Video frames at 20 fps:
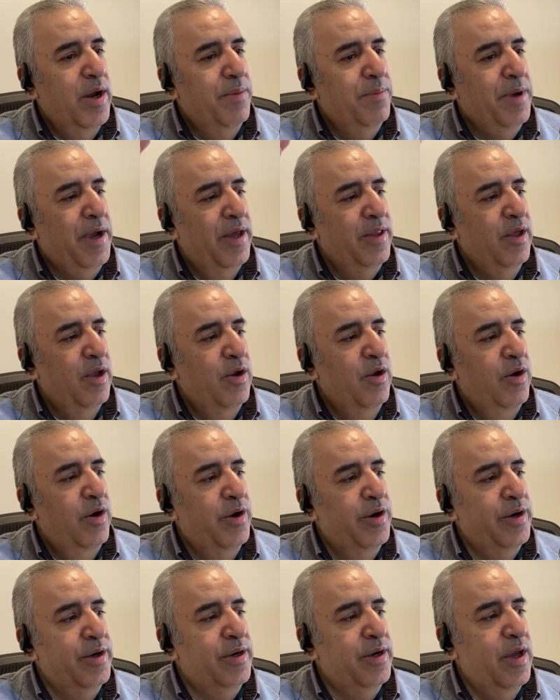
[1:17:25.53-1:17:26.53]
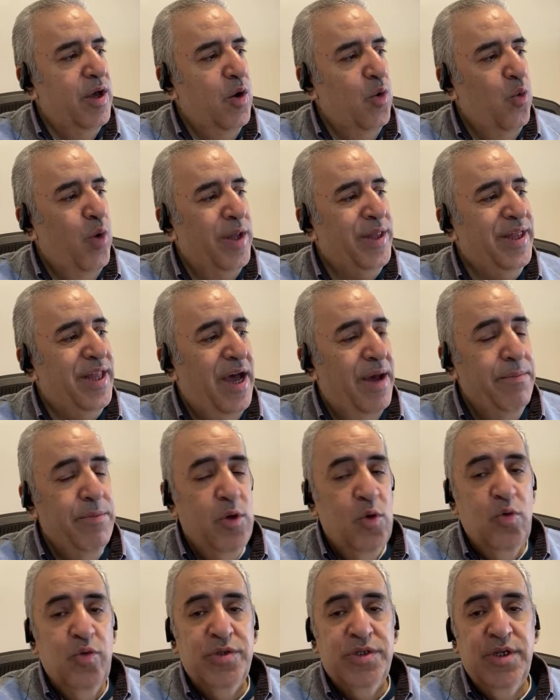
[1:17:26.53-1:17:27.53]
gonna learn, what I'm
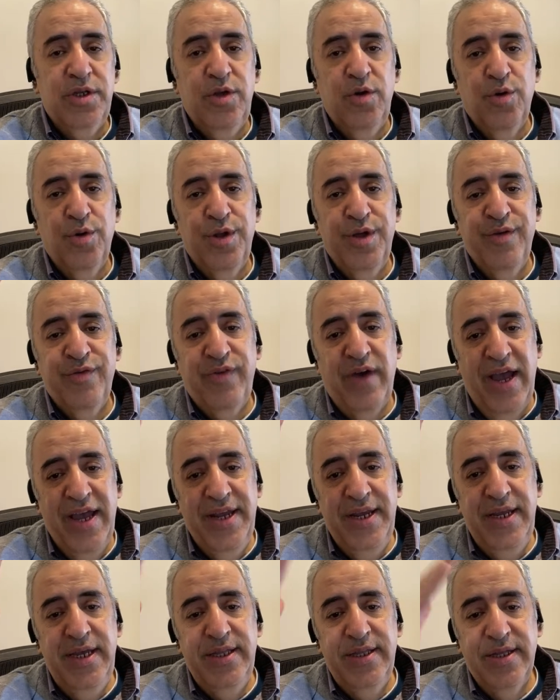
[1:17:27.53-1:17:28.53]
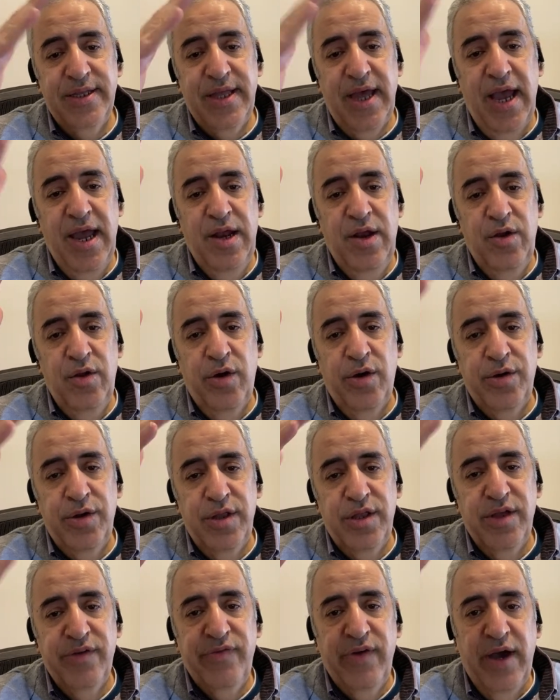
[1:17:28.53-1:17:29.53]
using, if I need it, I'll learn
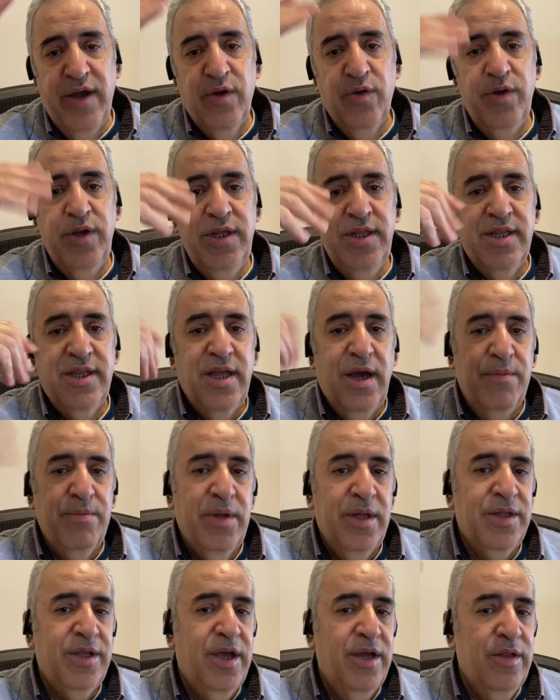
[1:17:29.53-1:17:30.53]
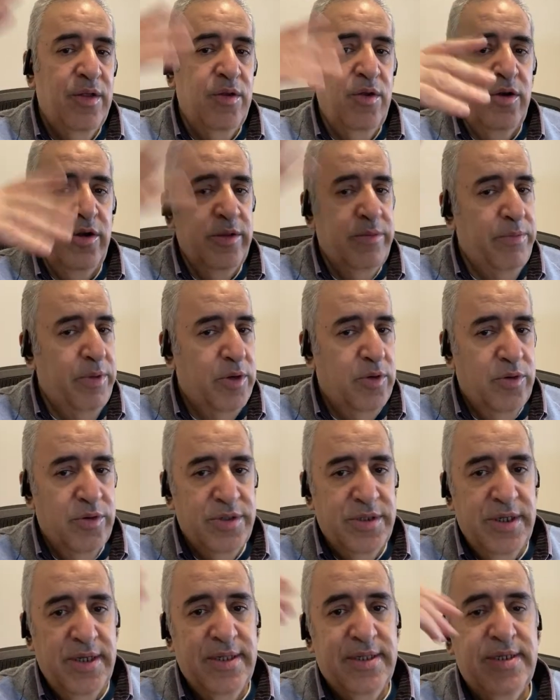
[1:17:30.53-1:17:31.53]
it. If I don't need it, I'm not gonna learn it
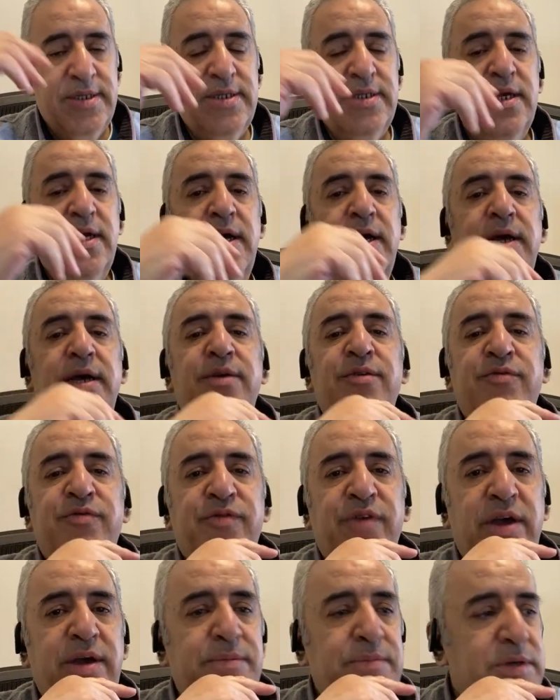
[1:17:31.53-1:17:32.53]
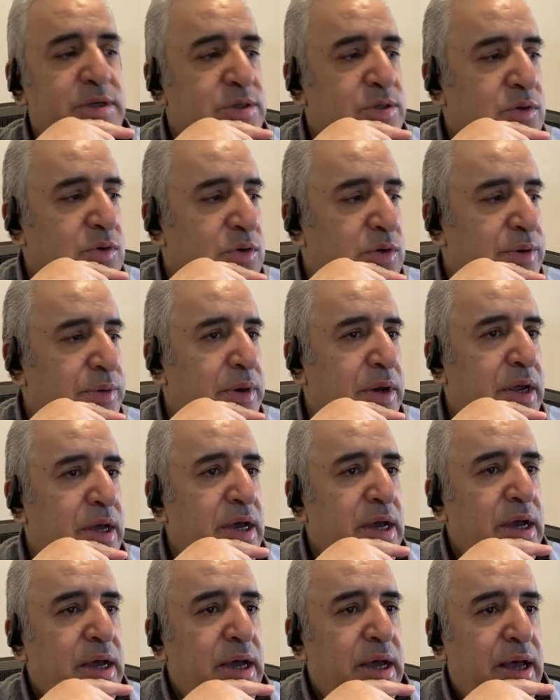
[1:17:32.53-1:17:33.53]
because it's famous or
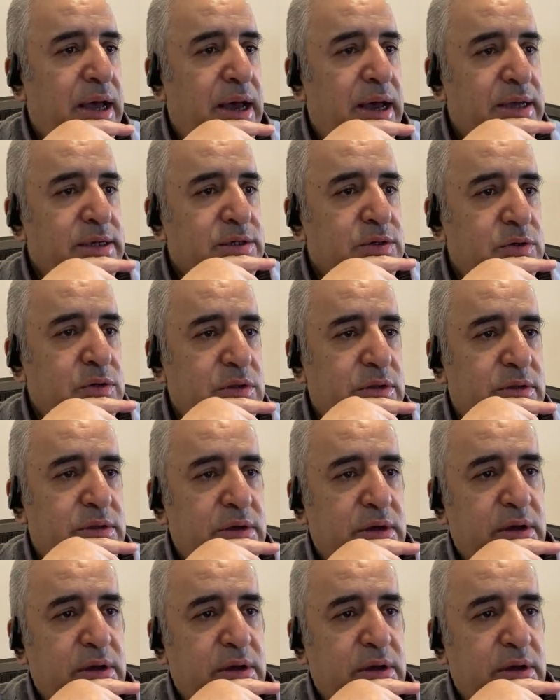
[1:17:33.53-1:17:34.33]
has good.